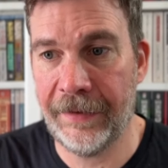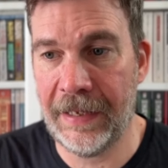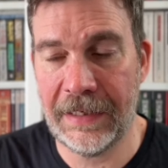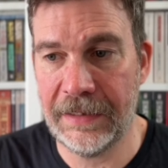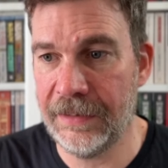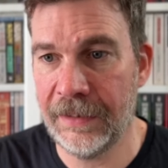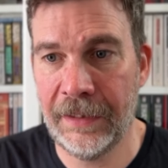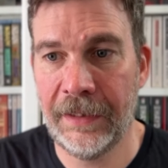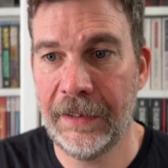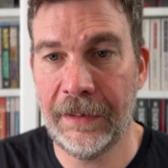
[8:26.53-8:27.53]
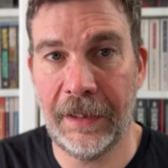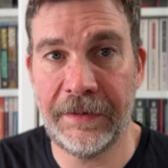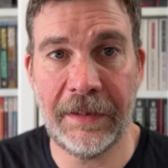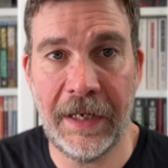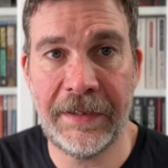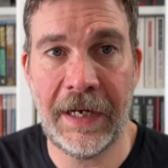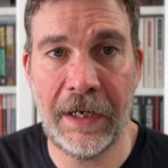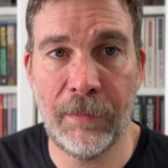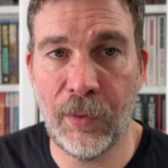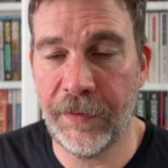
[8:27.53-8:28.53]
And that is a
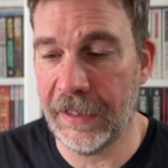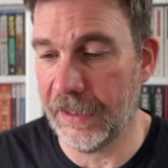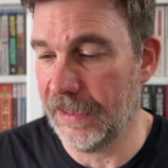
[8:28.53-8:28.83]
terrible thing.